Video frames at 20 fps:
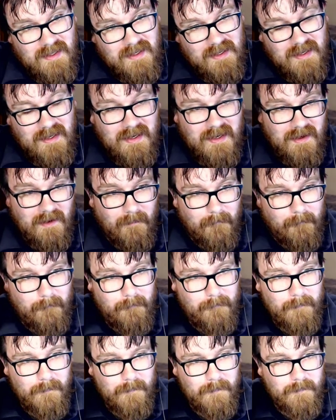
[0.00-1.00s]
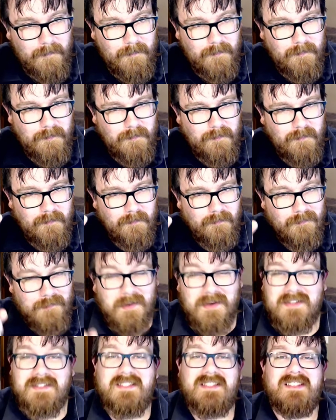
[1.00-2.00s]
Um,
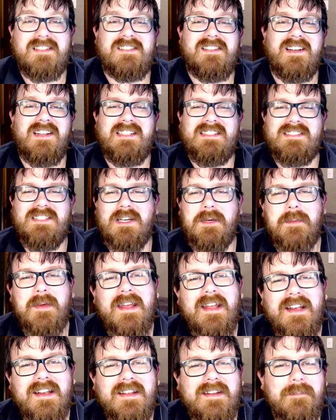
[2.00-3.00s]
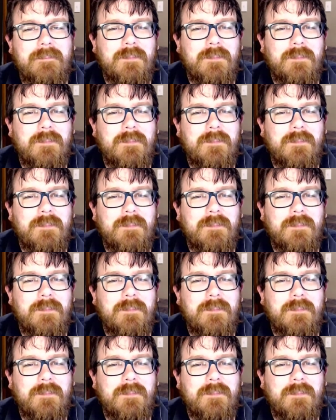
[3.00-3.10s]
but it's an exciting time ahead.